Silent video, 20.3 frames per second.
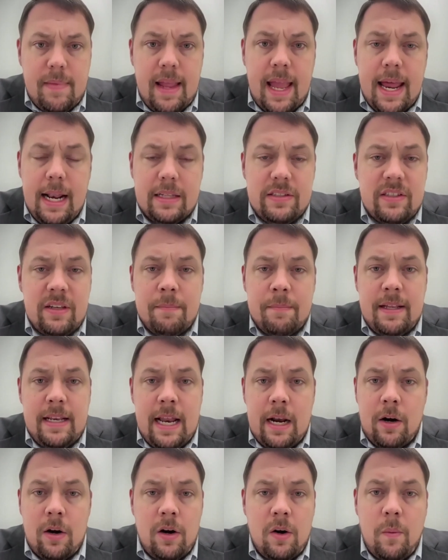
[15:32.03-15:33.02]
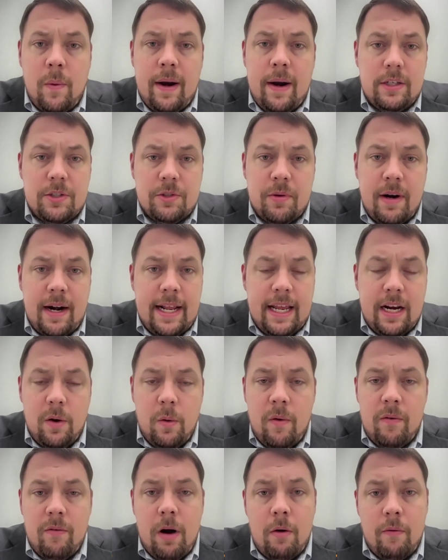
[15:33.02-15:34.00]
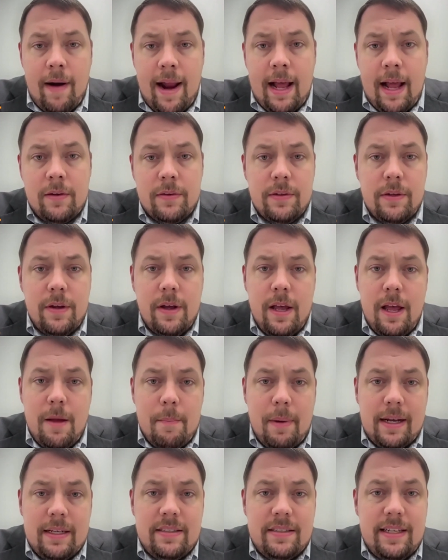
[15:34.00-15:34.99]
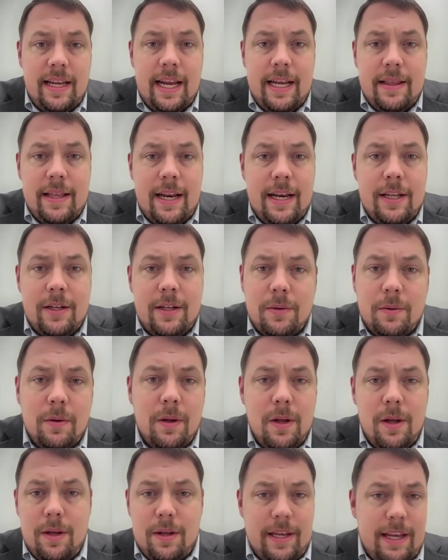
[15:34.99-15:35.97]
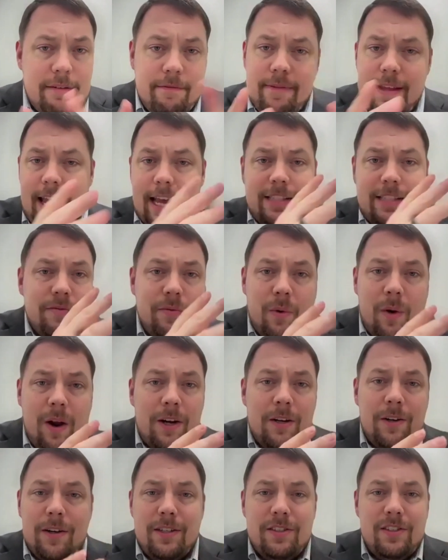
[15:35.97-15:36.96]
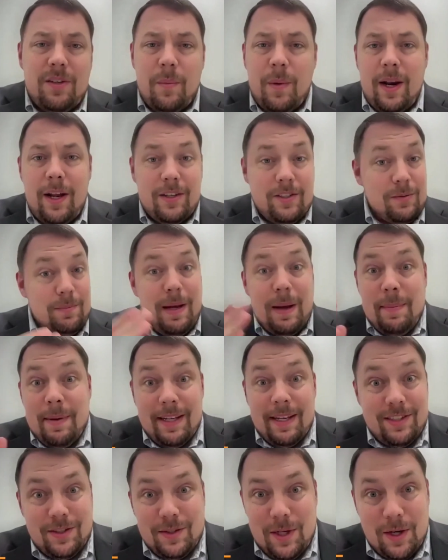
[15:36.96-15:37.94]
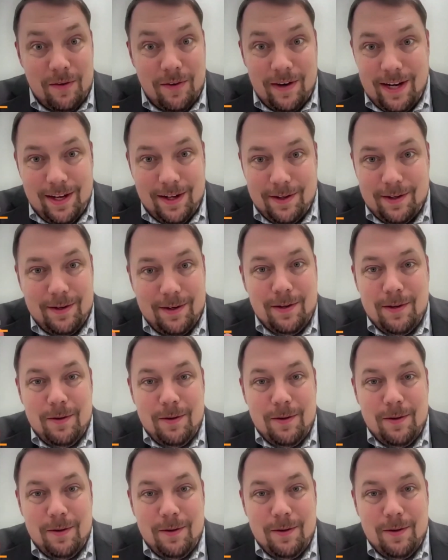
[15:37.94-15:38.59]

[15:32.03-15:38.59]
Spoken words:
And it's something that Erdogan is trying to get around by saying that he'll give the S-400 to someone else, maybe to Syria,